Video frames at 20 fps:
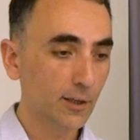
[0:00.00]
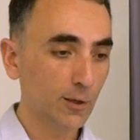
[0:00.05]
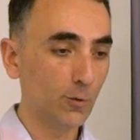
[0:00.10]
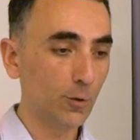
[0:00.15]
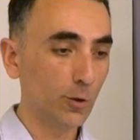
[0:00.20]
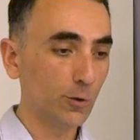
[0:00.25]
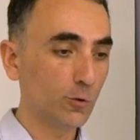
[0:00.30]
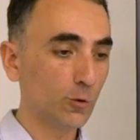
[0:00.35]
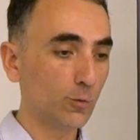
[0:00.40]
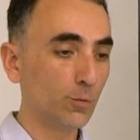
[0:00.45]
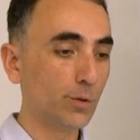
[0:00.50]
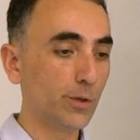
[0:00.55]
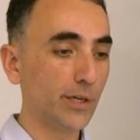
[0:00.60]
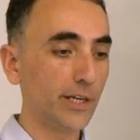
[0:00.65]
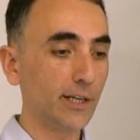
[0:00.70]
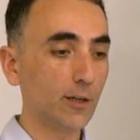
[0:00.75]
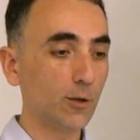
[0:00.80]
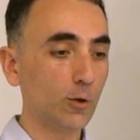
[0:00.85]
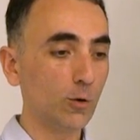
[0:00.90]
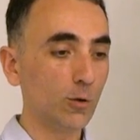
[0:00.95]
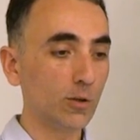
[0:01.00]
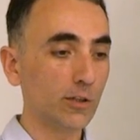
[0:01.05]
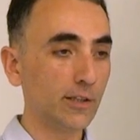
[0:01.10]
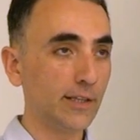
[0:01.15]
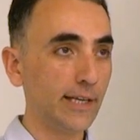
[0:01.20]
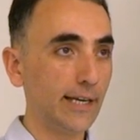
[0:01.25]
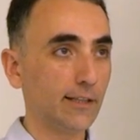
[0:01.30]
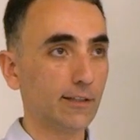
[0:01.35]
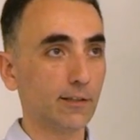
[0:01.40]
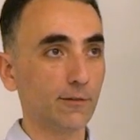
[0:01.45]
you want to bring all the
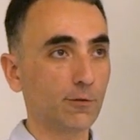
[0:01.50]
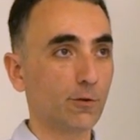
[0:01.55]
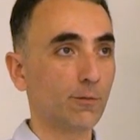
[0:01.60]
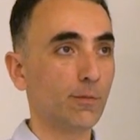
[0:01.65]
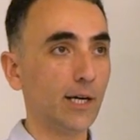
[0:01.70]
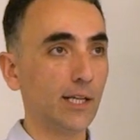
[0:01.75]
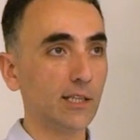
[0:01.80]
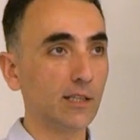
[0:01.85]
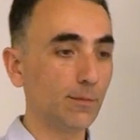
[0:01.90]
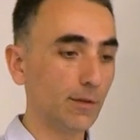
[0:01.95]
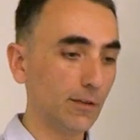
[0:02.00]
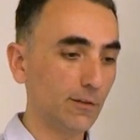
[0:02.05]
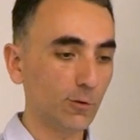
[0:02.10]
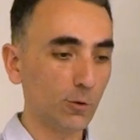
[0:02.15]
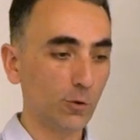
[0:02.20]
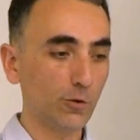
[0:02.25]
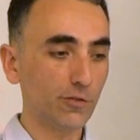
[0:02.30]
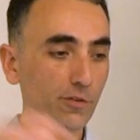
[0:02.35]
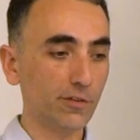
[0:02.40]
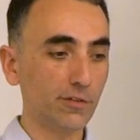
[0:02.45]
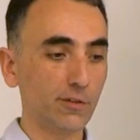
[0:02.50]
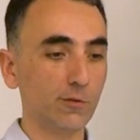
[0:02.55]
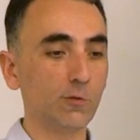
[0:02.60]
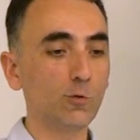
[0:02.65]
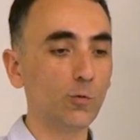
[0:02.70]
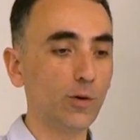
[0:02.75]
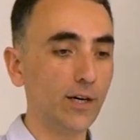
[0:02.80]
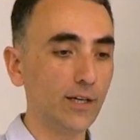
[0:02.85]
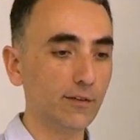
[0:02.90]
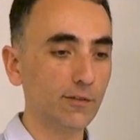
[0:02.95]
data from multiple sources into
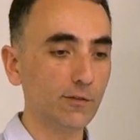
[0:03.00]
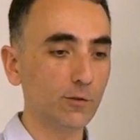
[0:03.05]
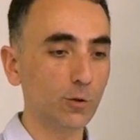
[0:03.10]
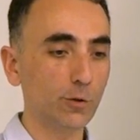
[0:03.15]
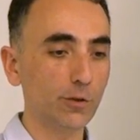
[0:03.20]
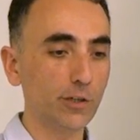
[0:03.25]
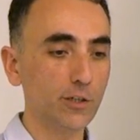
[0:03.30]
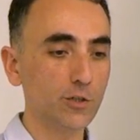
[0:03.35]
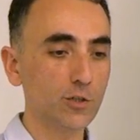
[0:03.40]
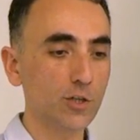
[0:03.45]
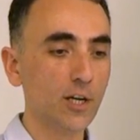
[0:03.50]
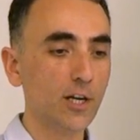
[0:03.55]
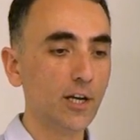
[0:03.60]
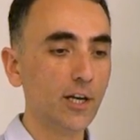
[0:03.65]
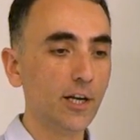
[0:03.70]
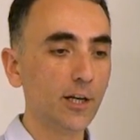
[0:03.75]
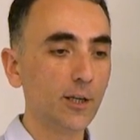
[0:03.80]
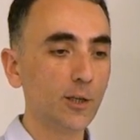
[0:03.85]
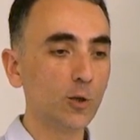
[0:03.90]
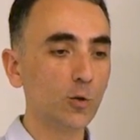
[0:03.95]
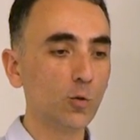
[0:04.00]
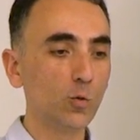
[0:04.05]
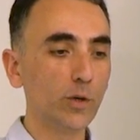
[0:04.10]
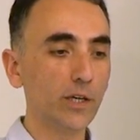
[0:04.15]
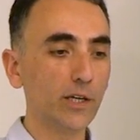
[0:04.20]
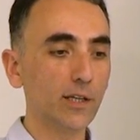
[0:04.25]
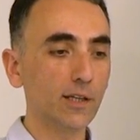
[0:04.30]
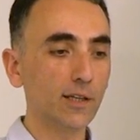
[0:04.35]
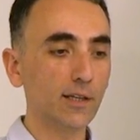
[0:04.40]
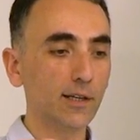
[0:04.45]
one storage. You
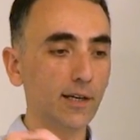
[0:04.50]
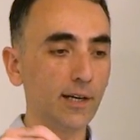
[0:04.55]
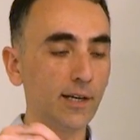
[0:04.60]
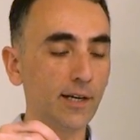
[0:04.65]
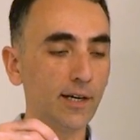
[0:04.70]
will